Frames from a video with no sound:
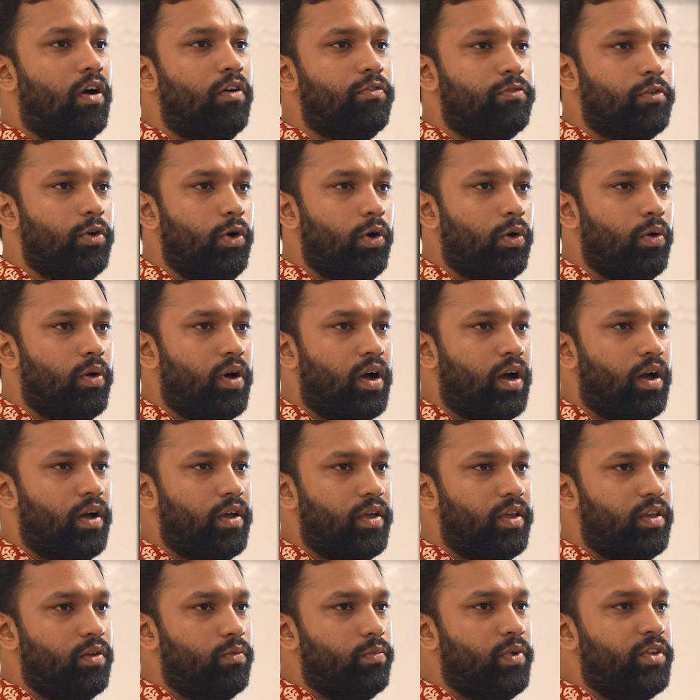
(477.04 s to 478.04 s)
of Goa,
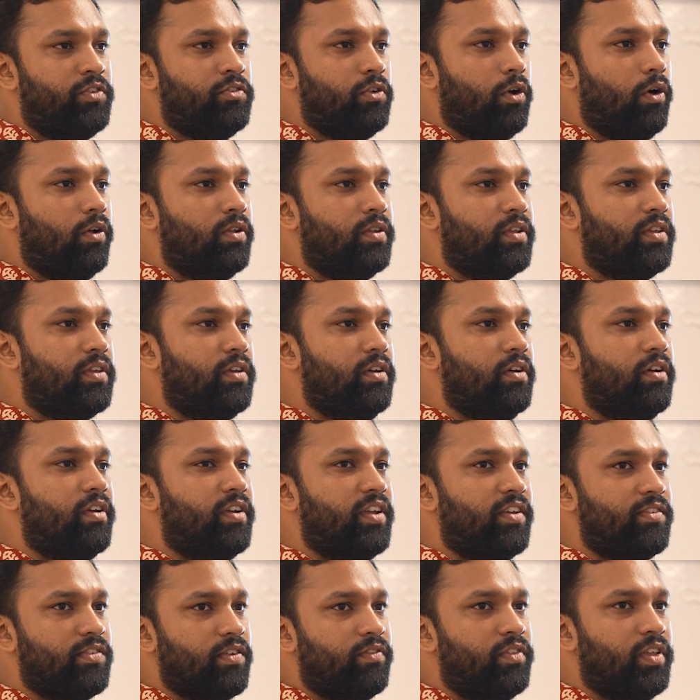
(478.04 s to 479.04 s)
in which all the
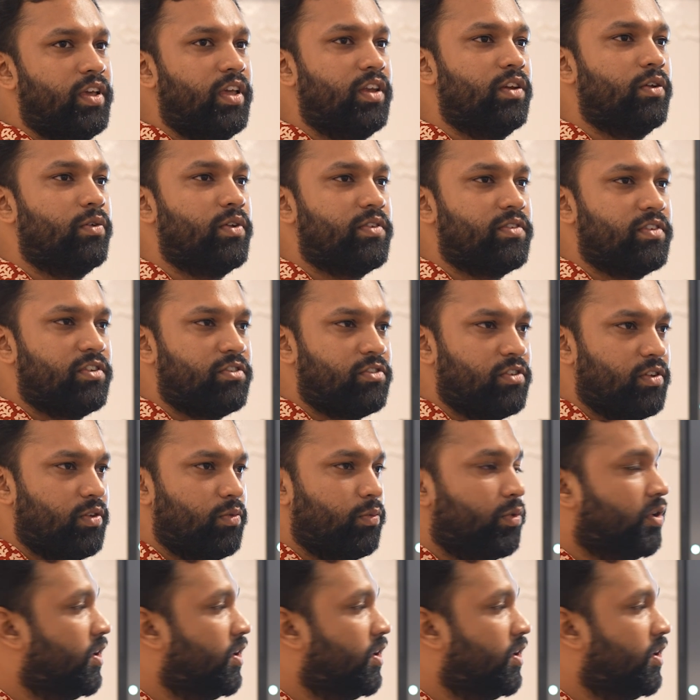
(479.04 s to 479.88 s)
hearings of the Inquisition